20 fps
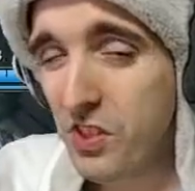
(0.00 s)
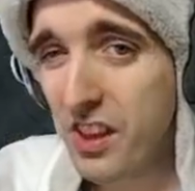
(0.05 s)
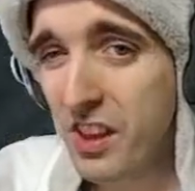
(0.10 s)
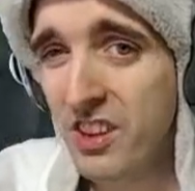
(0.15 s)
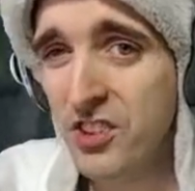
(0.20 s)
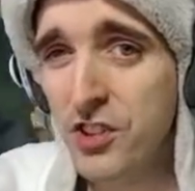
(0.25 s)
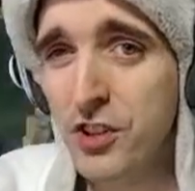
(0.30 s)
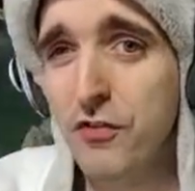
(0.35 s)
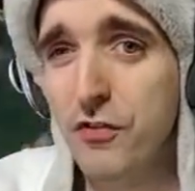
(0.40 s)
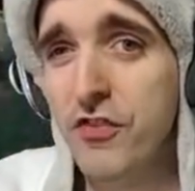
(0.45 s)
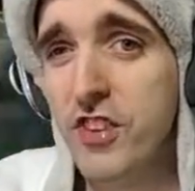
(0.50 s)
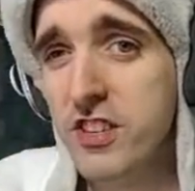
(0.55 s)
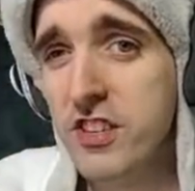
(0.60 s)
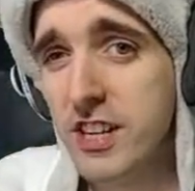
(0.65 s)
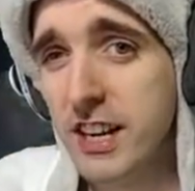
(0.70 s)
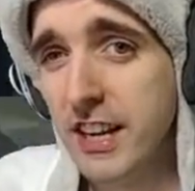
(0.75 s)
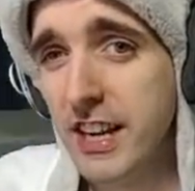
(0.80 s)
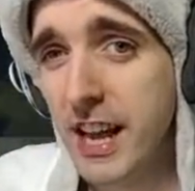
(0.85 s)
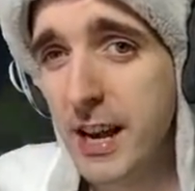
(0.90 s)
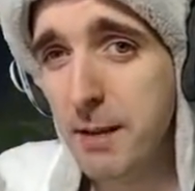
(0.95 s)

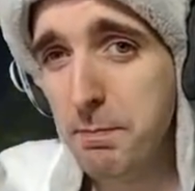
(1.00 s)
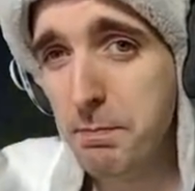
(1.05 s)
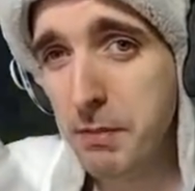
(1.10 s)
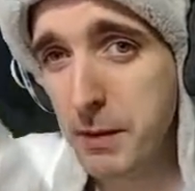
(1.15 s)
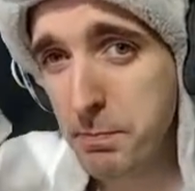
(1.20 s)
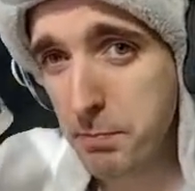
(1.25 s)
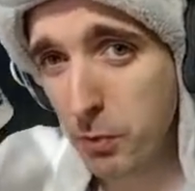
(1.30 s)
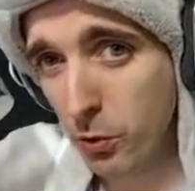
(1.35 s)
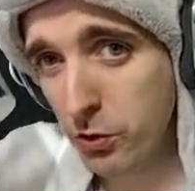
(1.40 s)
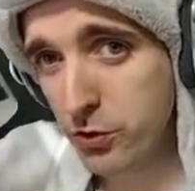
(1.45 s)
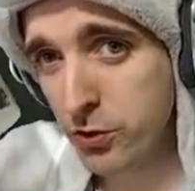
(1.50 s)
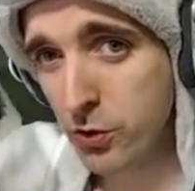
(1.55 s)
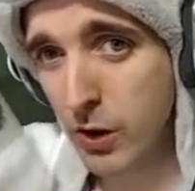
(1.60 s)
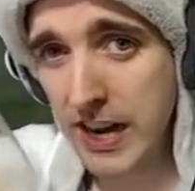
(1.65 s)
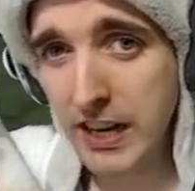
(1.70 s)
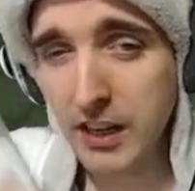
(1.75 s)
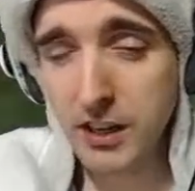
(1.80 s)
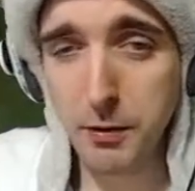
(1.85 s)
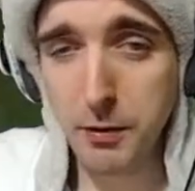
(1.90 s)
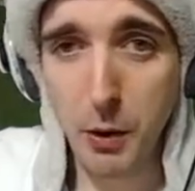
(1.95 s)
Sophisticated people
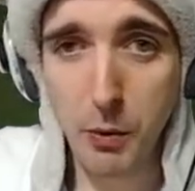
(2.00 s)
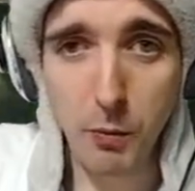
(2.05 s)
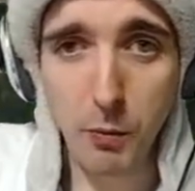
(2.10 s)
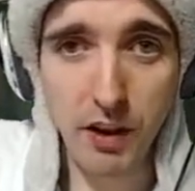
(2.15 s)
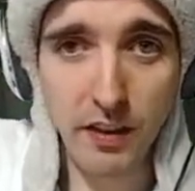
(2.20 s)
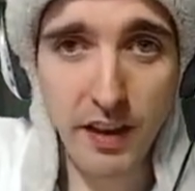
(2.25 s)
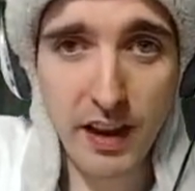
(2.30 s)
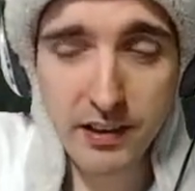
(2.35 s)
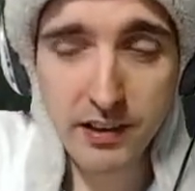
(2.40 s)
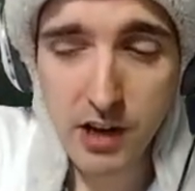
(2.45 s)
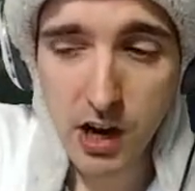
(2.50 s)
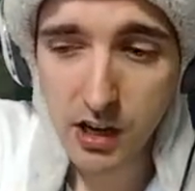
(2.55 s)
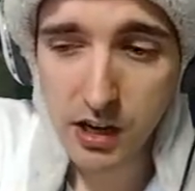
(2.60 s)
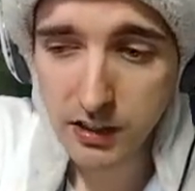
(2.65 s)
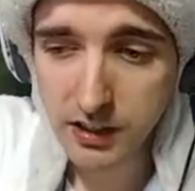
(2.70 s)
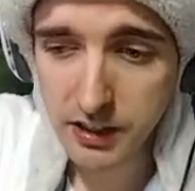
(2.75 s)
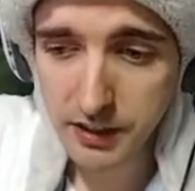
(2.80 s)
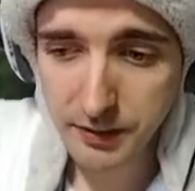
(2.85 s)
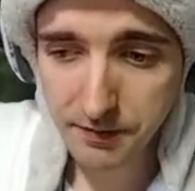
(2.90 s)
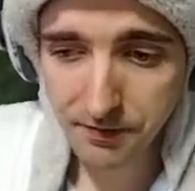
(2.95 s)
drink while they
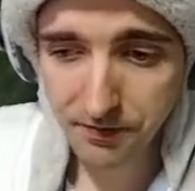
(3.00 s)
talk.